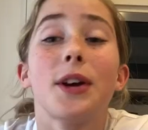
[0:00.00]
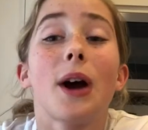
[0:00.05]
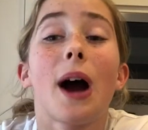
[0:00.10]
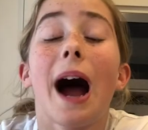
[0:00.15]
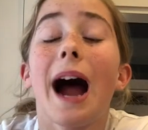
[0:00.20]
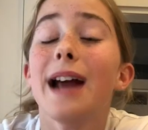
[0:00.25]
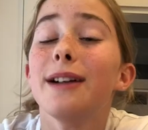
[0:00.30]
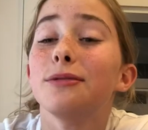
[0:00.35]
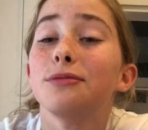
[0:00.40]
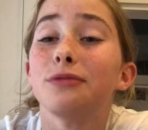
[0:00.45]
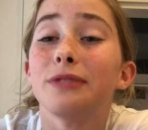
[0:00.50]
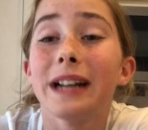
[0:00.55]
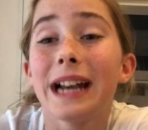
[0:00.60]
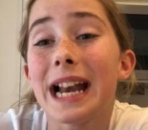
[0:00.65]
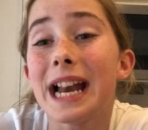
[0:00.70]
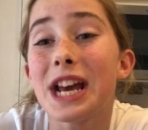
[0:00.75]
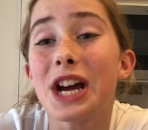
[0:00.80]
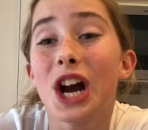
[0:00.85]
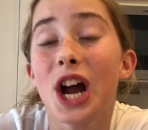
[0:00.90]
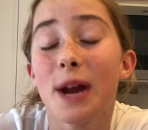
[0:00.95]
I
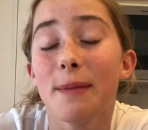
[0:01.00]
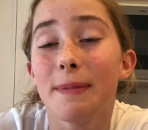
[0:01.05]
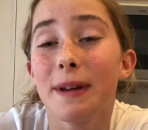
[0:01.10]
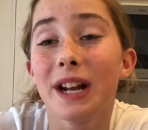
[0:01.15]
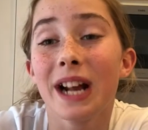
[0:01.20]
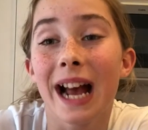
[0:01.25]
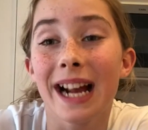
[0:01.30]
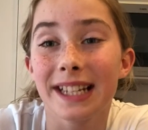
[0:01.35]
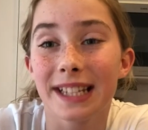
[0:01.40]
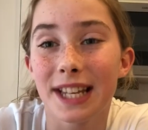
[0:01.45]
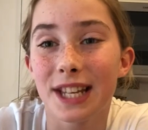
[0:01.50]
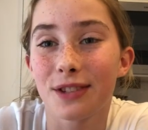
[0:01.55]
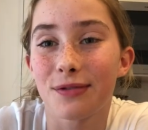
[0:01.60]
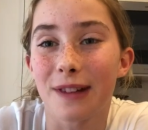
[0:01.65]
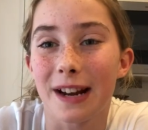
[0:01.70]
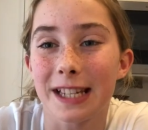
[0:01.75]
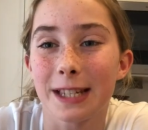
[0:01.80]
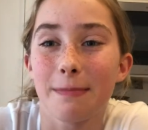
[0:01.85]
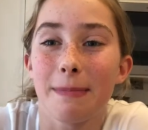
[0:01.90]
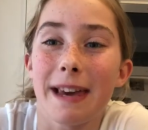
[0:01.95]
really hope you like these
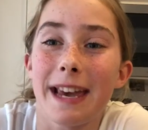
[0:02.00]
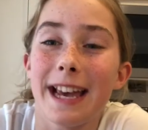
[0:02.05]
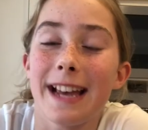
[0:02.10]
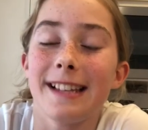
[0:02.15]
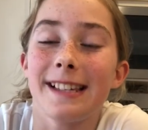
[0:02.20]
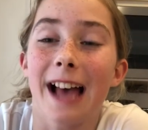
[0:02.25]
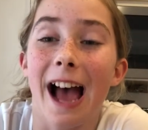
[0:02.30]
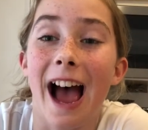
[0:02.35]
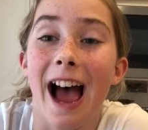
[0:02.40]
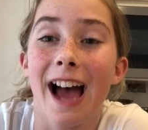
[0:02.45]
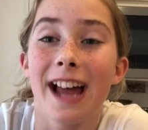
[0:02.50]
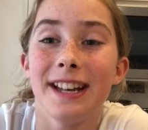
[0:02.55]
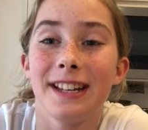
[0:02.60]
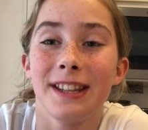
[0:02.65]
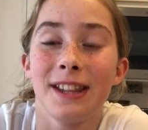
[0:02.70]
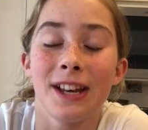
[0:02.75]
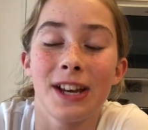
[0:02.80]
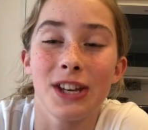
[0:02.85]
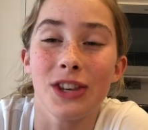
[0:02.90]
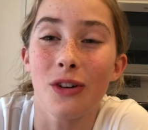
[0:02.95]
recipes and
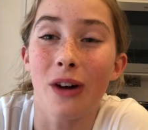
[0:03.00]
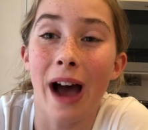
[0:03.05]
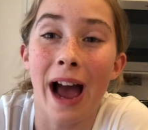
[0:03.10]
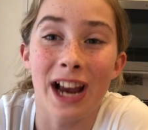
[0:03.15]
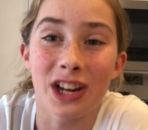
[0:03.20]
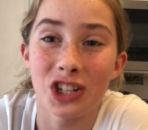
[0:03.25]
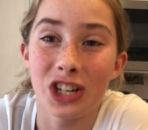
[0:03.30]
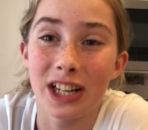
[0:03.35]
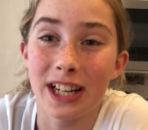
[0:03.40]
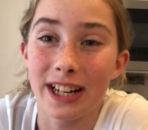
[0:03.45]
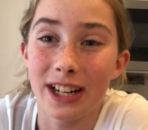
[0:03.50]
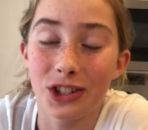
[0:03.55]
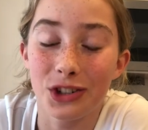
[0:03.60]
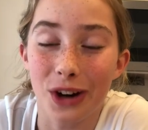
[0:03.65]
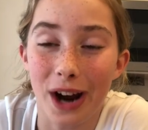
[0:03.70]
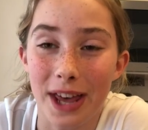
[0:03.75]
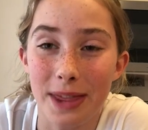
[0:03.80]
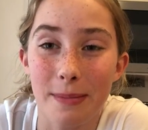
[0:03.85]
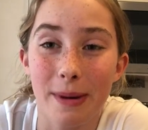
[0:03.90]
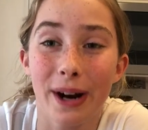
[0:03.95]
that you're actually gonna
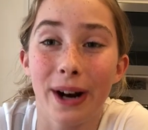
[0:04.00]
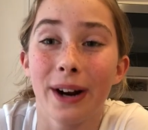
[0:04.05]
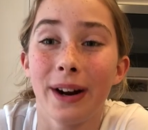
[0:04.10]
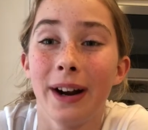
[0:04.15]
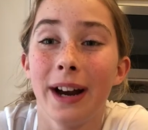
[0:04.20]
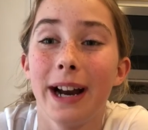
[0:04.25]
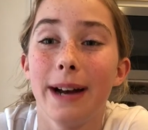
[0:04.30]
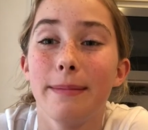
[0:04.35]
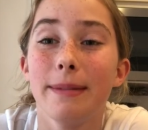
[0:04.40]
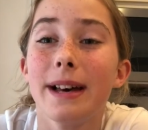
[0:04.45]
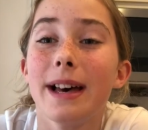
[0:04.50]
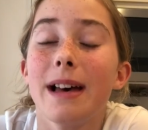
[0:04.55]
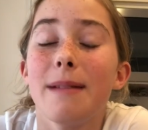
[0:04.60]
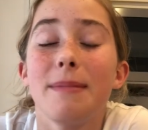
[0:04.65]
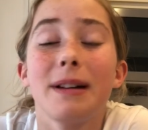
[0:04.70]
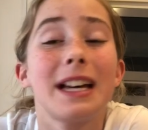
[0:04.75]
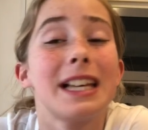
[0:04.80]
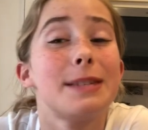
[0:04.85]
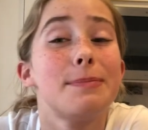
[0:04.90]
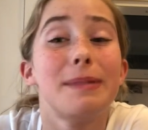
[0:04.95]
try them at home
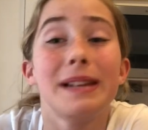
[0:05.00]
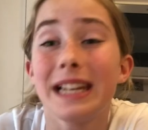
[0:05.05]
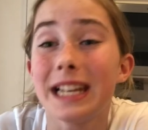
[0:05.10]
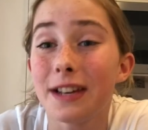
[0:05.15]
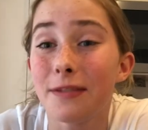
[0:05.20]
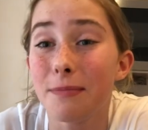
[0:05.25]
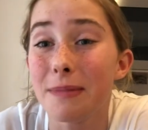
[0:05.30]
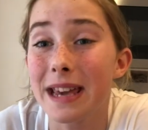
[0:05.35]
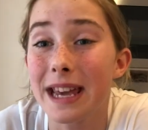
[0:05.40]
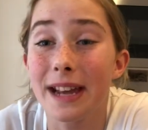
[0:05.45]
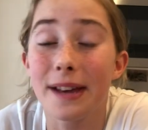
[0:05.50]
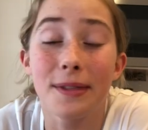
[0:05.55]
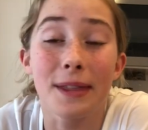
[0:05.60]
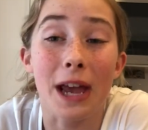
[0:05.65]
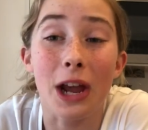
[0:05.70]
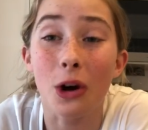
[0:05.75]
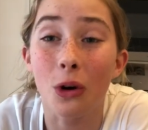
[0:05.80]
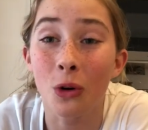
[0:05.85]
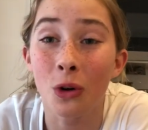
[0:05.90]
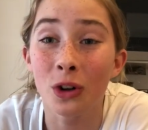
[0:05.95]
because believe me,
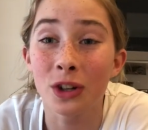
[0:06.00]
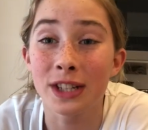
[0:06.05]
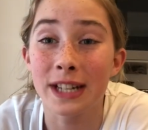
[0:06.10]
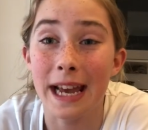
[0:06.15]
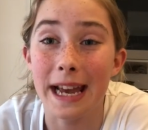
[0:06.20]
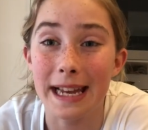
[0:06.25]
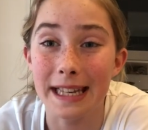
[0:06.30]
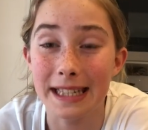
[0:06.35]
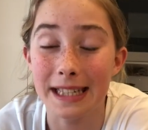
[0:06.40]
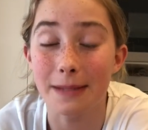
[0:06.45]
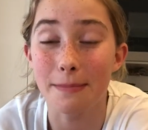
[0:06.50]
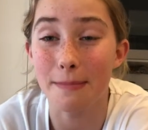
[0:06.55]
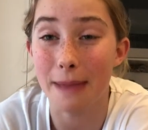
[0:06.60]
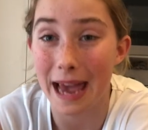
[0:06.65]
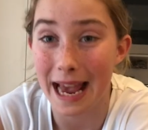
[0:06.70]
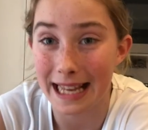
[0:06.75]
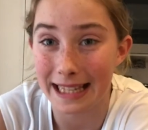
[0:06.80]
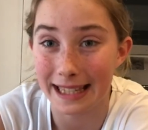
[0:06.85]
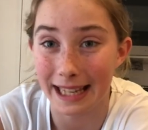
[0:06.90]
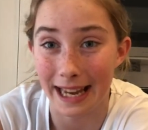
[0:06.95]
they all taste
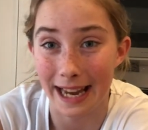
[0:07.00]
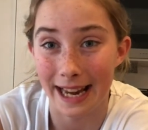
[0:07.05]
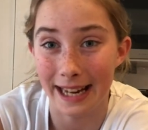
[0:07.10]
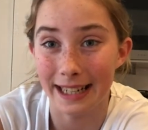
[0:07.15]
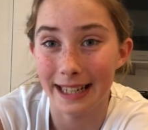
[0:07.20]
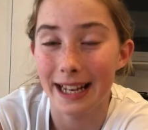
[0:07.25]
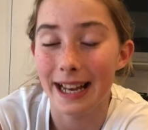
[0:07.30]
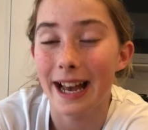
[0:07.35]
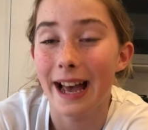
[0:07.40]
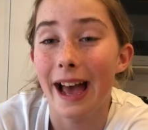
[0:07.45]
amazing.